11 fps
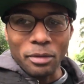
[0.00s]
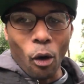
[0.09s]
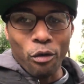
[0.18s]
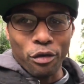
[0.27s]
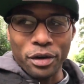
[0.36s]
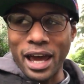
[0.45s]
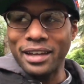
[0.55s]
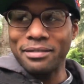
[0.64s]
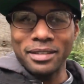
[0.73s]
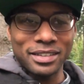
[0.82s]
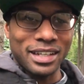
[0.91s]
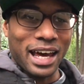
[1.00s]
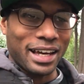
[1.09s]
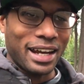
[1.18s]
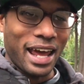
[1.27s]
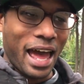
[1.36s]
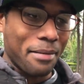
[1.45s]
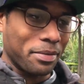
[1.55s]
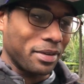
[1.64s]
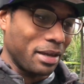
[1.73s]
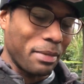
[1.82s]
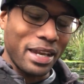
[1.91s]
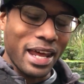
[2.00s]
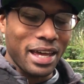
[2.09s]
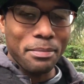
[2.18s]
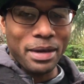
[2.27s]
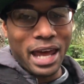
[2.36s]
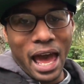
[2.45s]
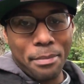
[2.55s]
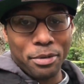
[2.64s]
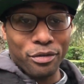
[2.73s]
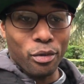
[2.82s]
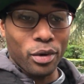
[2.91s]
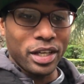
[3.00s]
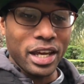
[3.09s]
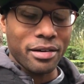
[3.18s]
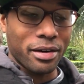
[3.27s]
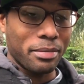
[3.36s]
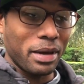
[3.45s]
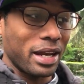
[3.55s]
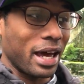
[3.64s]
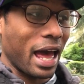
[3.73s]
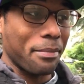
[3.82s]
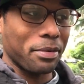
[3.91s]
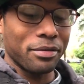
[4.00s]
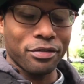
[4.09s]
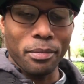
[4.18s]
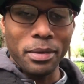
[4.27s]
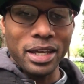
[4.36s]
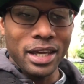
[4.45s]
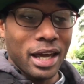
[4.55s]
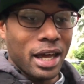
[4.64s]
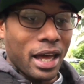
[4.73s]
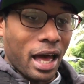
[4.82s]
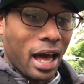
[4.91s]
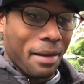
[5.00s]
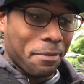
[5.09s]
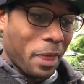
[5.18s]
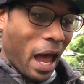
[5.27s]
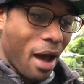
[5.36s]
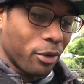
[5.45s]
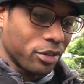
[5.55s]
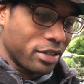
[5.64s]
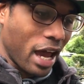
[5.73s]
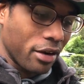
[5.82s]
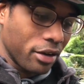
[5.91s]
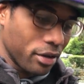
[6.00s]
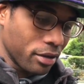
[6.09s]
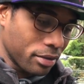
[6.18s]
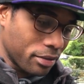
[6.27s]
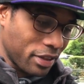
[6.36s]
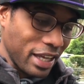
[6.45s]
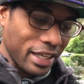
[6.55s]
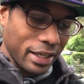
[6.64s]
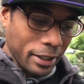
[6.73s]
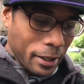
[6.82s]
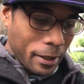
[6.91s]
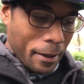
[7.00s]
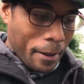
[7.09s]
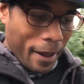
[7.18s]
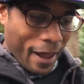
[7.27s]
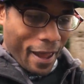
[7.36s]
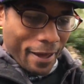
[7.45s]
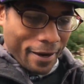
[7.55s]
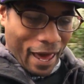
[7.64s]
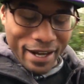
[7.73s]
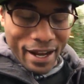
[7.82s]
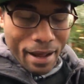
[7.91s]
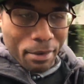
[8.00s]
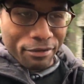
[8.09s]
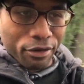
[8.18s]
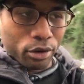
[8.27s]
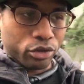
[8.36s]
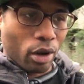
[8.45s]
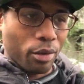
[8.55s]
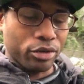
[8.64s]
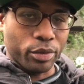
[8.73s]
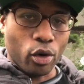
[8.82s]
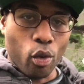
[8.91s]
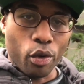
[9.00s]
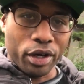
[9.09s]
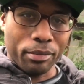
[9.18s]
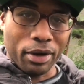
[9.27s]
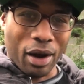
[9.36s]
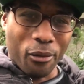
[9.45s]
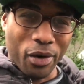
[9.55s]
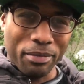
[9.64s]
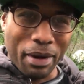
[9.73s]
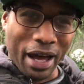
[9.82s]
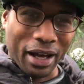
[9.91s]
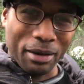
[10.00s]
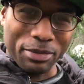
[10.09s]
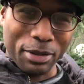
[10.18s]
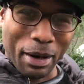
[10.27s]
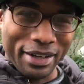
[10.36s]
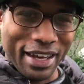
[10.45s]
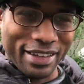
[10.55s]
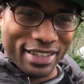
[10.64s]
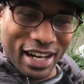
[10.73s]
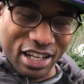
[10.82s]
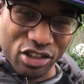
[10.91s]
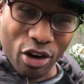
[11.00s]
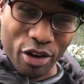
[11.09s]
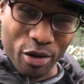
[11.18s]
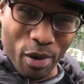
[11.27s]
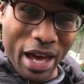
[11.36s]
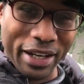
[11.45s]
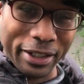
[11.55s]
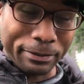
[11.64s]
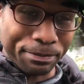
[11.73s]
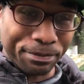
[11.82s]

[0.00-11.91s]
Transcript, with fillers: overnight. It's not gonna happen. It may not happen for a year. It may not happen. For me, I was down here thinking, and I didn't have my phone, so I wasn't recording, but I went back up to my desk and I started writing